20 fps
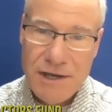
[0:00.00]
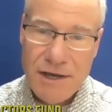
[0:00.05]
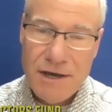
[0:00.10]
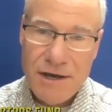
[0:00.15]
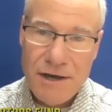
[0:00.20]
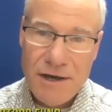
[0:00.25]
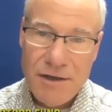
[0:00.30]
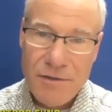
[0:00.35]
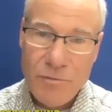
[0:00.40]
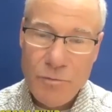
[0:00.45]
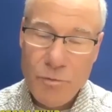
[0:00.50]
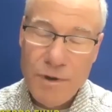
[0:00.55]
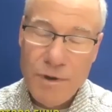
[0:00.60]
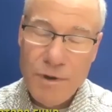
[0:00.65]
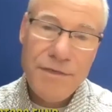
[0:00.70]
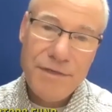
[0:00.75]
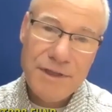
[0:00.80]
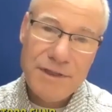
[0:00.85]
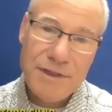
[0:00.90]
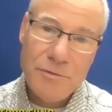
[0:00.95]
The one
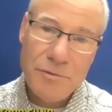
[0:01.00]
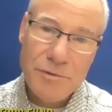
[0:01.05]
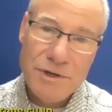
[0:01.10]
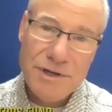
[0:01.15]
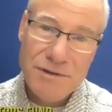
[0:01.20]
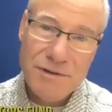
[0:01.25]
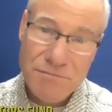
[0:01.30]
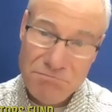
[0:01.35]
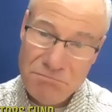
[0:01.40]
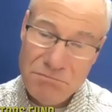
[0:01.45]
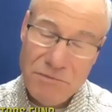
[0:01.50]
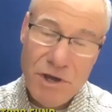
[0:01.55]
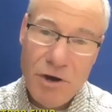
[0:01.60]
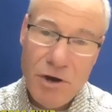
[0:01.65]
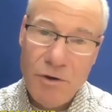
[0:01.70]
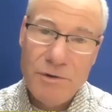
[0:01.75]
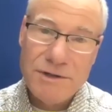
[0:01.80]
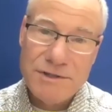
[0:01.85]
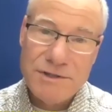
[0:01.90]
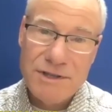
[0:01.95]
thing that we
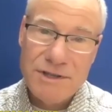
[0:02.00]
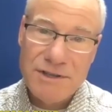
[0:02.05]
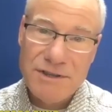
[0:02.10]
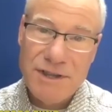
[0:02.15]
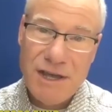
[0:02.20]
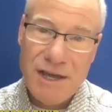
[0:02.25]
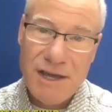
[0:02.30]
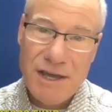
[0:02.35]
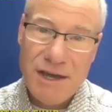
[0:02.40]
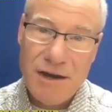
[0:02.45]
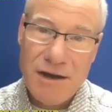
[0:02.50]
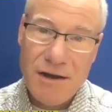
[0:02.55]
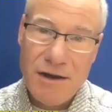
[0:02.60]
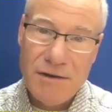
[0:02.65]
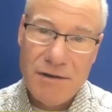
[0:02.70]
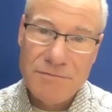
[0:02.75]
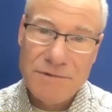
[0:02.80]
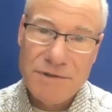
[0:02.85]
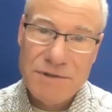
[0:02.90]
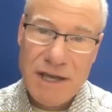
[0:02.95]
know is that they
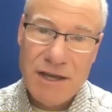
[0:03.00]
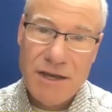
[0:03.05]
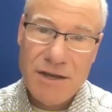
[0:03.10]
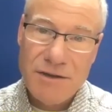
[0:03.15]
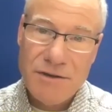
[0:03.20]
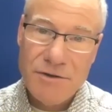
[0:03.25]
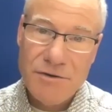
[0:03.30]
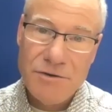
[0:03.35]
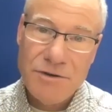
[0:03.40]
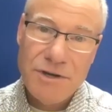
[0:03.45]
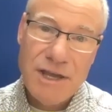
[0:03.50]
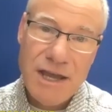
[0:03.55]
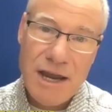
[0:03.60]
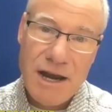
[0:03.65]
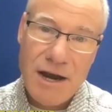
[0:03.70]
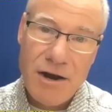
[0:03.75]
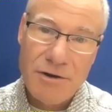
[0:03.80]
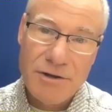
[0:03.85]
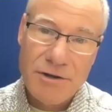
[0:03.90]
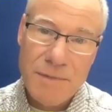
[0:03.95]
take good
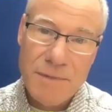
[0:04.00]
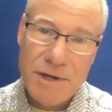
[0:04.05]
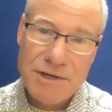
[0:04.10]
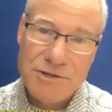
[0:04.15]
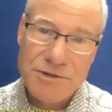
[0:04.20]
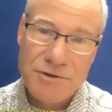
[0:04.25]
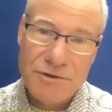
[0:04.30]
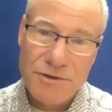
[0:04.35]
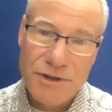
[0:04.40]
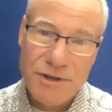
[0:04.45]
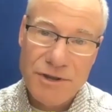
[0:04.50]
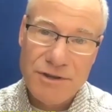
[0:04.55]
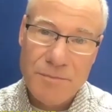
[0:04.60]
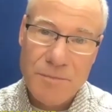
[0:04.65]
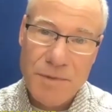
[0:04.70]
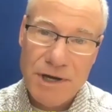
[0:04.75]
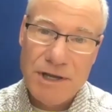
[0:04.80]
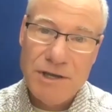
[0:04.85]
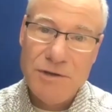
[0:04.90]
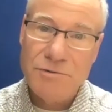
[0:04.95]
care to make sure that the
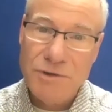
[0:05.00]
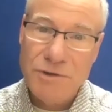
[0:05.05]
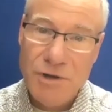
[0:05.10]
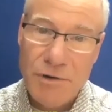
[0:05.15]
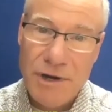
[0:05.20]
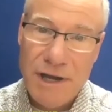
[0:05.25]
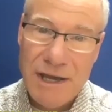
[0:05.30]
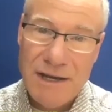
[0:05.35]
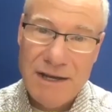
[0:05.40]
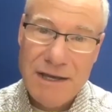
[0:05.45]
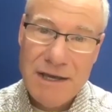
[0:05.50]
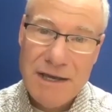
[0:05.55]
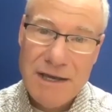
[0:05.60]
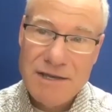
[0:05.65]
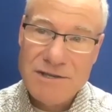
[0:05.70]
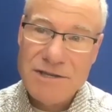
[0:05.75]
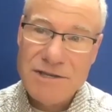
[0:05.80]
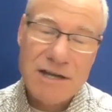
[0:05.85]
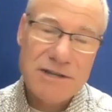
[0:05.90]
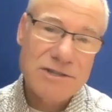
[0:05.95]
money you donate
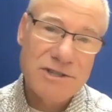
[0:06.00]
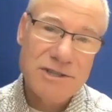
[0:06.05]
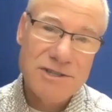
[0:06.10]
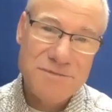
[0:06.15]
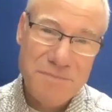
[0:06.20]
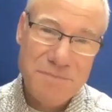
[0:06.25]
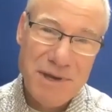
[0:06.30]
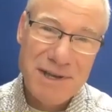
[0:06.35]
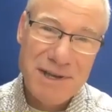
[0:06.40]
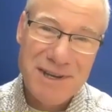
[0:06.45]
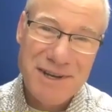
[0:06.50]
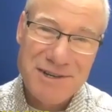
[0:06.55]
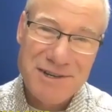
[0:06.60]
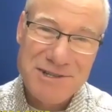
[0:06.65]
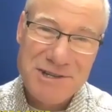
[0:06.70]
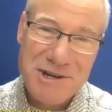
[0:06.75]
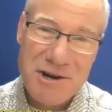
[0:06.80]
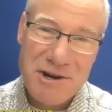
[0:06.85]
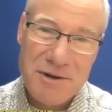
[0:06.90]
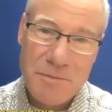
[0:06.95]
is actually spent in a
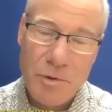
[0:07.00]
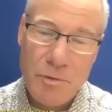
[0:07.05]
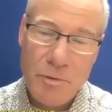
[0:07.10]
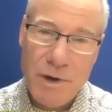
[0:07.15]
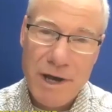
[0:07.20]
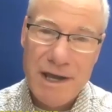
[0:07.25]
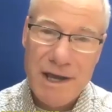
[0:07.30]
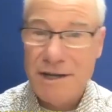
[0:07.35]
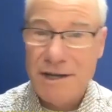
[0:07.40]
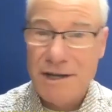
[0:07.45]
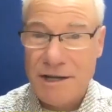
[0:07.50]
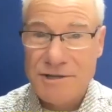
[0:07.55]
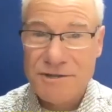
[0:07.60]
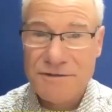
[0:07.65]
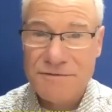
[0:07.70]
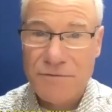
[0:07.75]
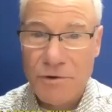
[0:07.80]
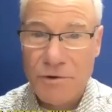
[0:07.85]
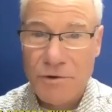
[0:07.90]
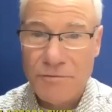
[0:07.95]
charitable way and not
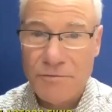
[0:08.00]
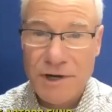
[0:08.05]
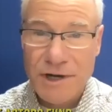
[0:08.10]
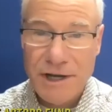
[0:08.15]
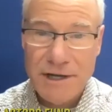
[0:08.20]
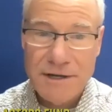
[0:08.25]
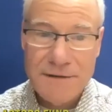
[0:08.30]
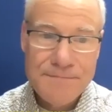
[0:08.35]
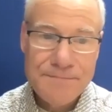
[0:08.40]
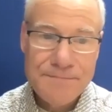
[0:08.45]
just for overhead.